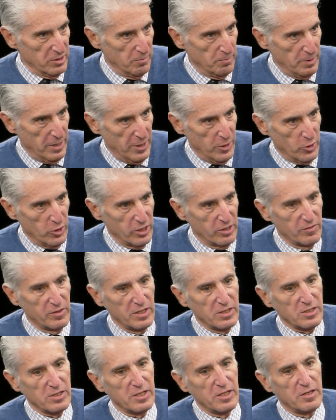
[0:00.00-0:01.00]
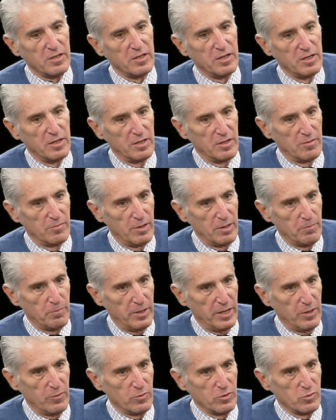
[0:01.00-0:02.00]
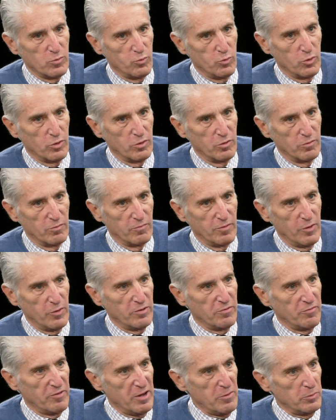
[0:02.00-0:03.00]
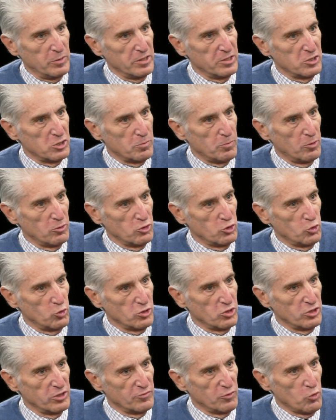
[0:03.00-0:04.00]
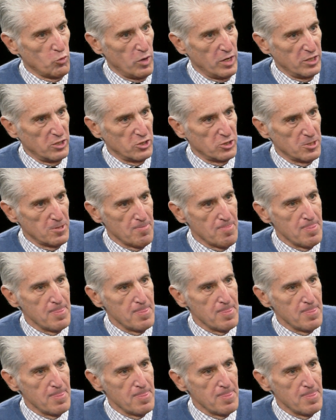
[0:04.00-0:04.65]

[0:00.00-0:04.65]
the paragraph, and I said my parents were very favorably disposed towards civil rights.